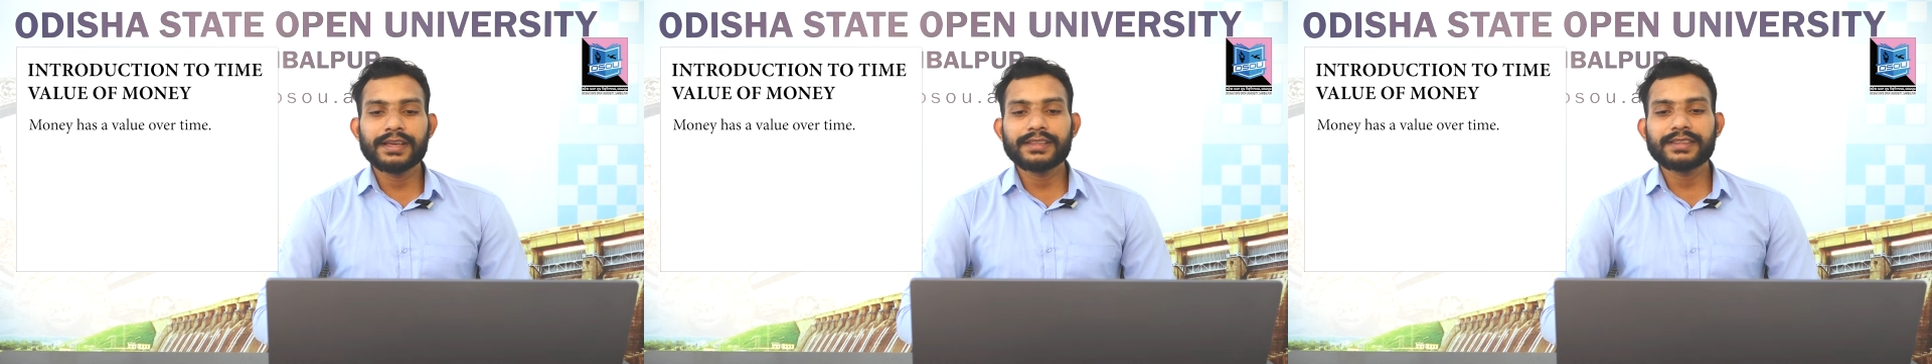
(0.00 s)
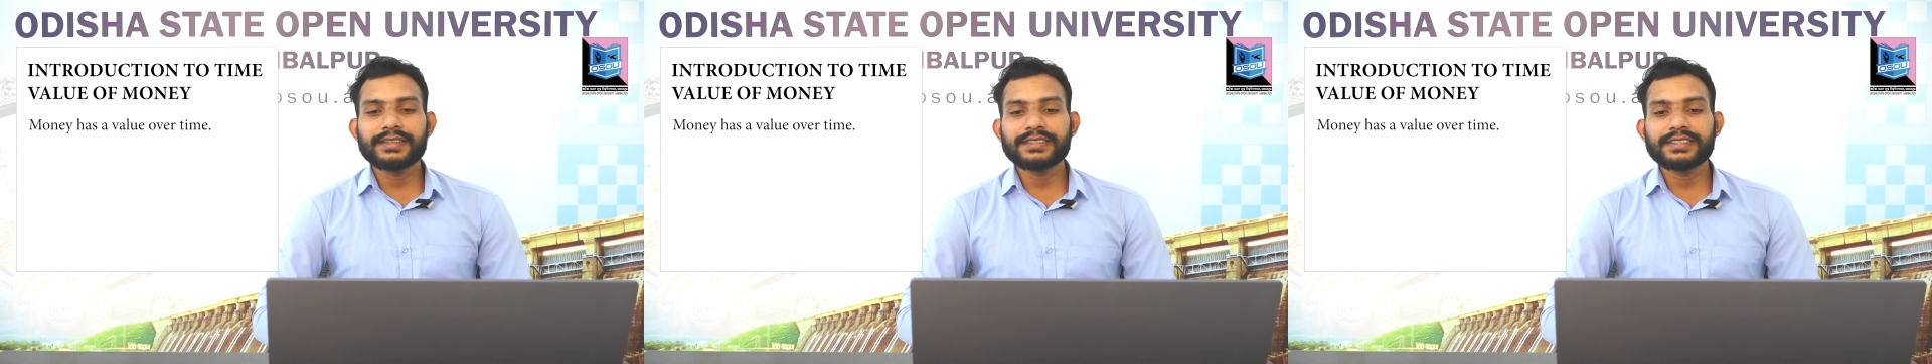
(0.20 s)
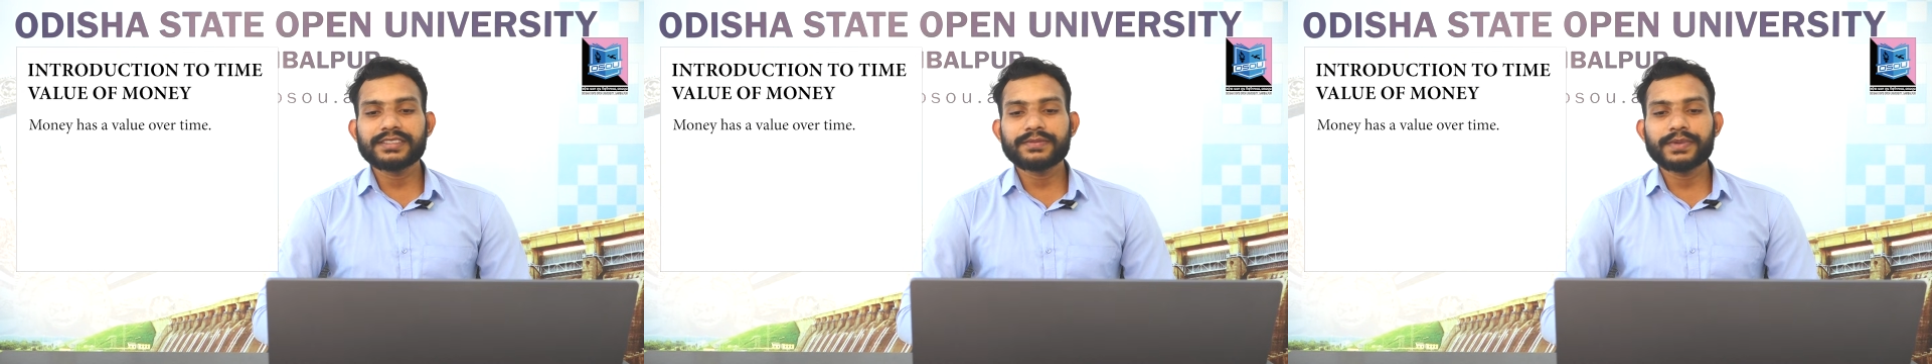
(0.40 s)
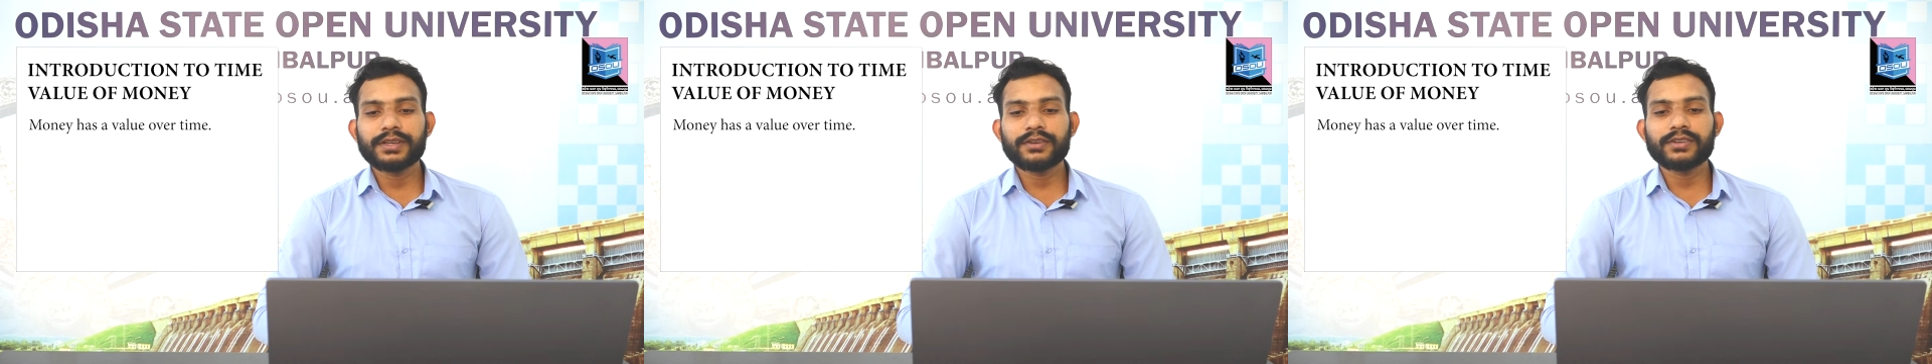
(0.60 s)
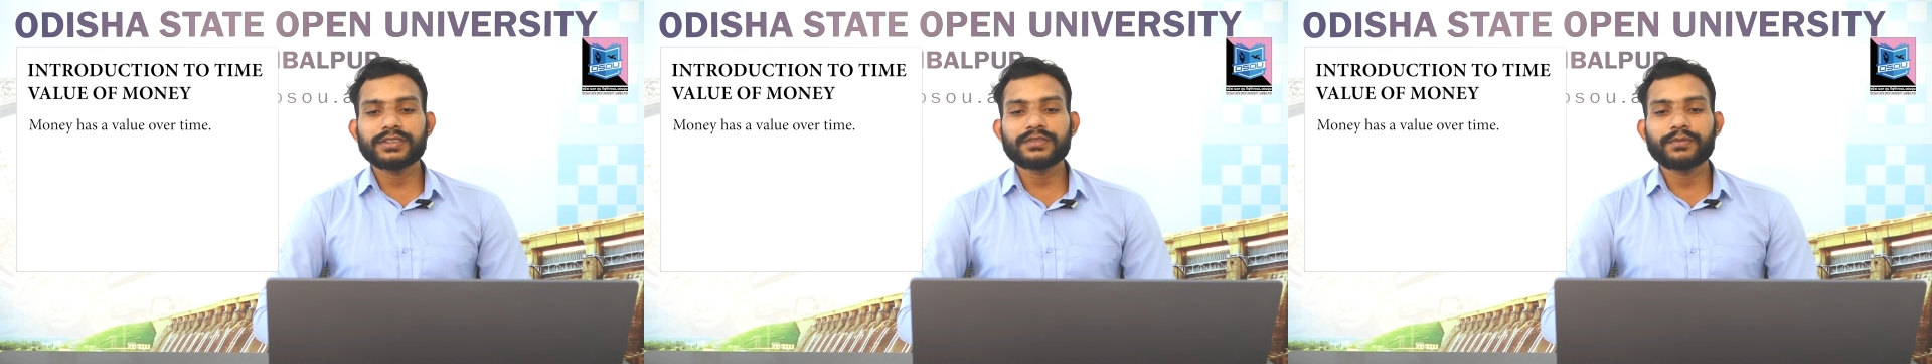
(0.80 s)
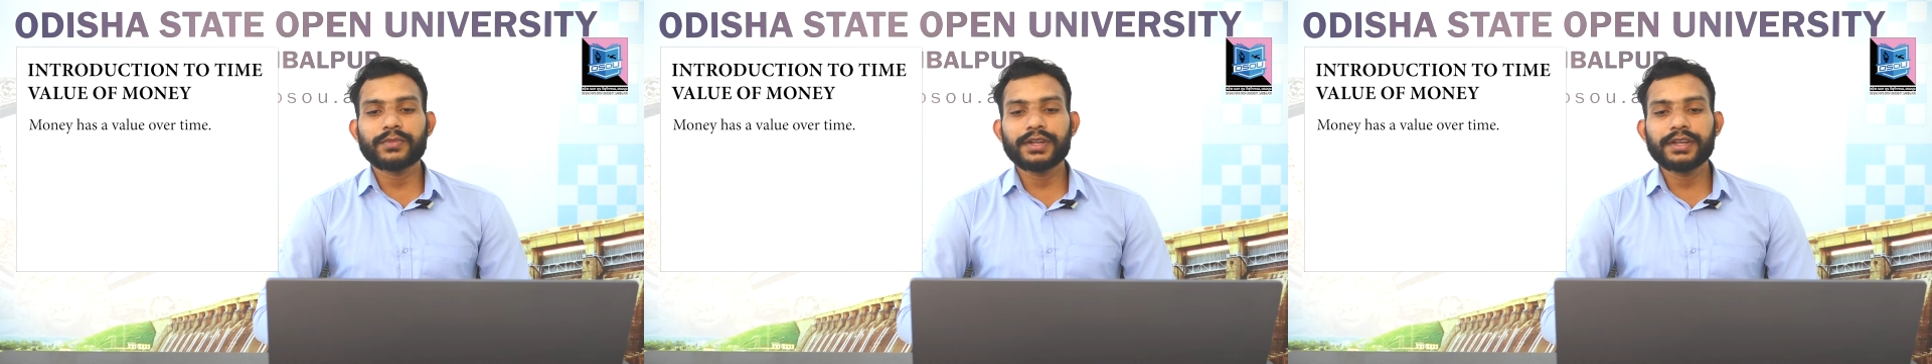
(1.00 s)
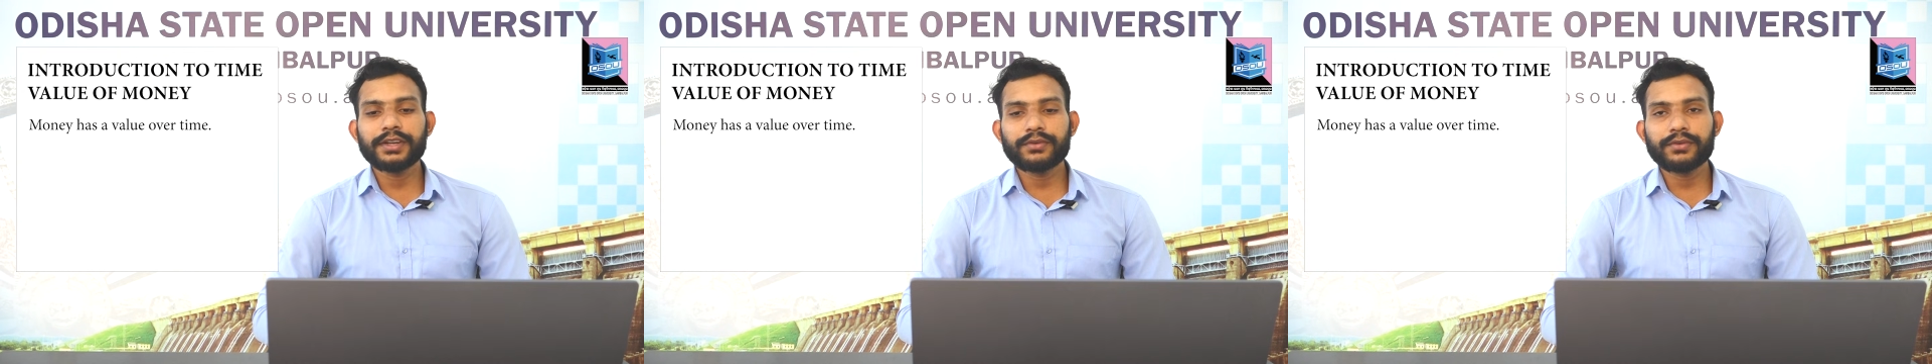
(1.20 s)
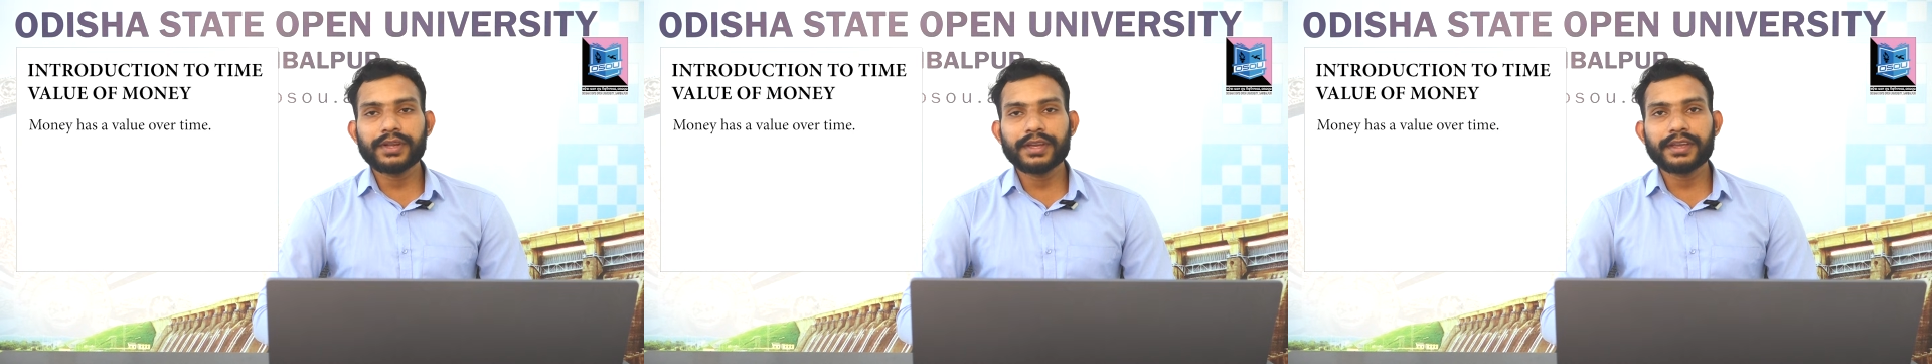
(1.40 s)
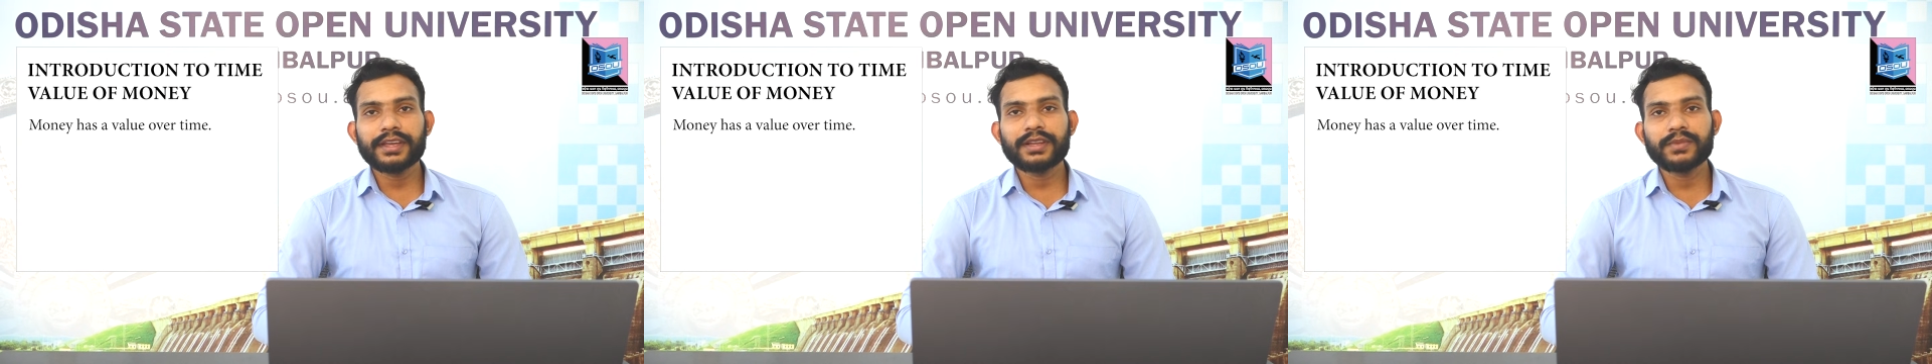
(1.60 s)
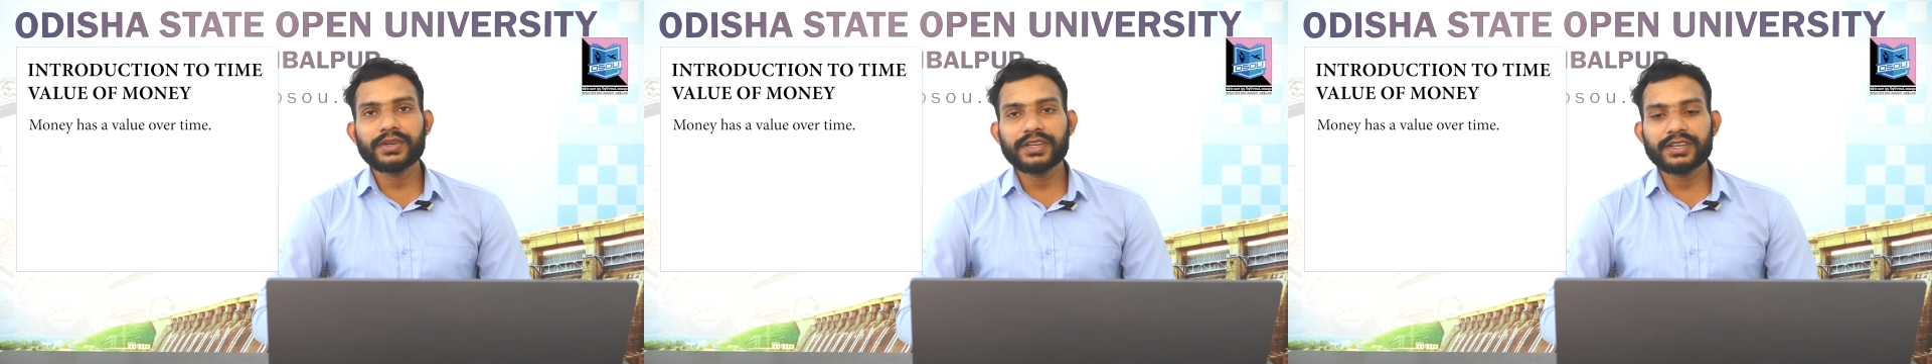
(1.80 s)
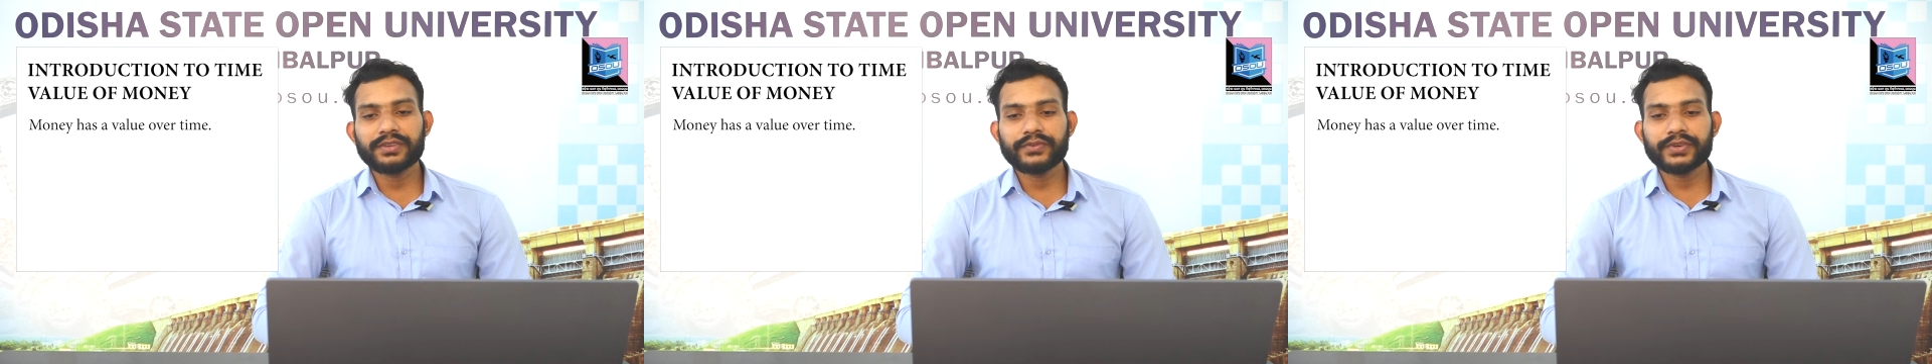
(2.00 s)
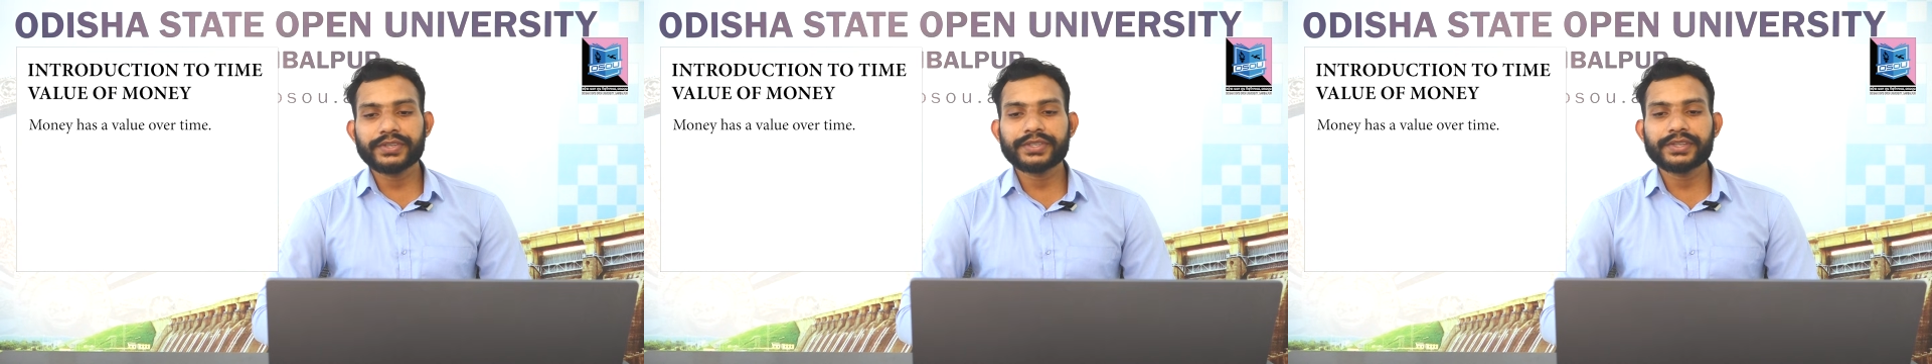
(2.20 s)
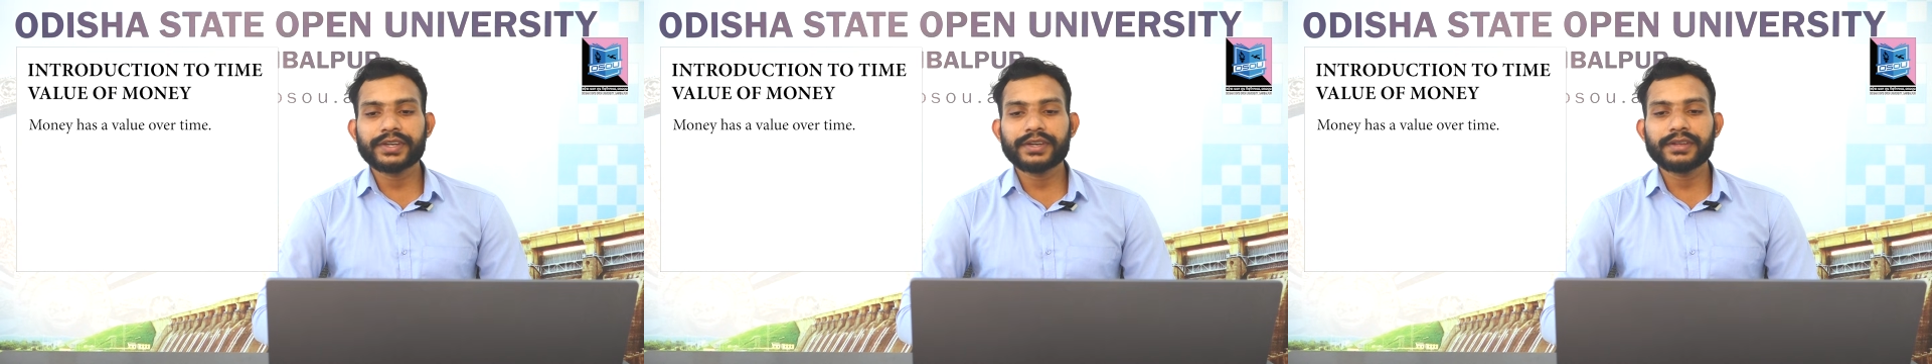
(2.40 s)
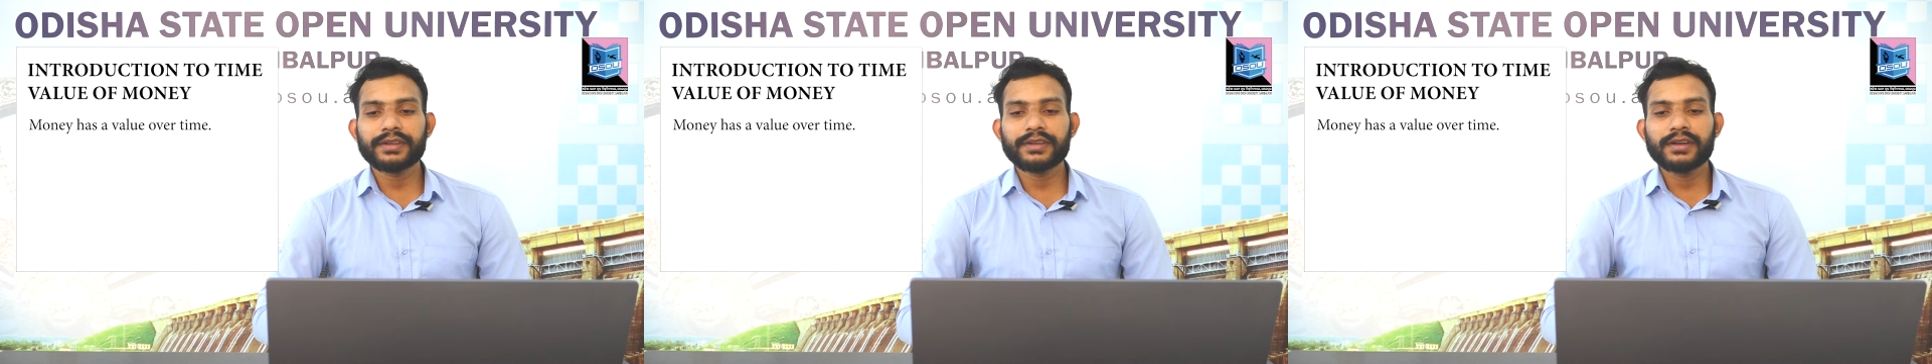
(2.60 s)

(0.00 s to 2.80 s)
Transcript: This is because money today can be invested,